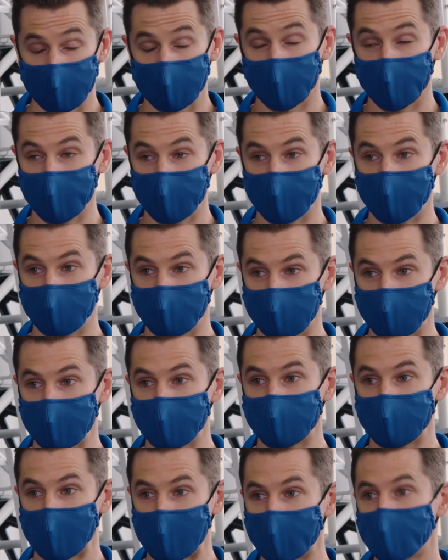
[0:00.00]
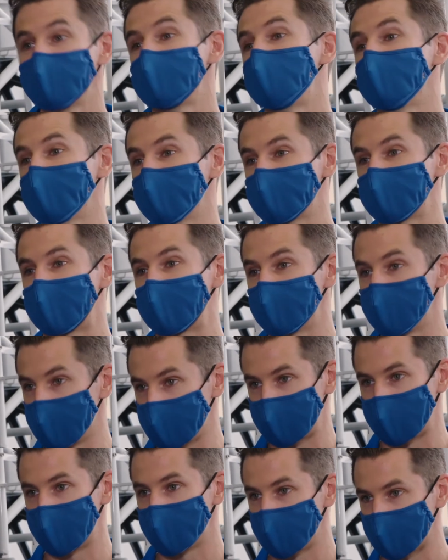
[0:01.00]
COVID, it seems that everything has gotten more
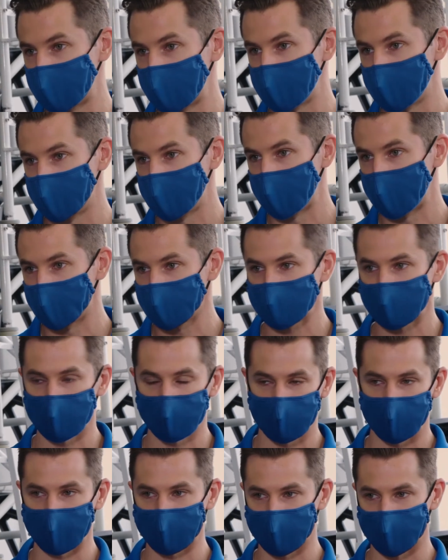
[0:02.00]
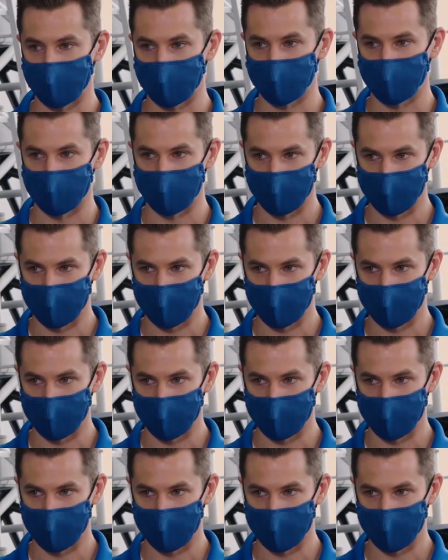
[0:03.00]
complicated. How has that affected you?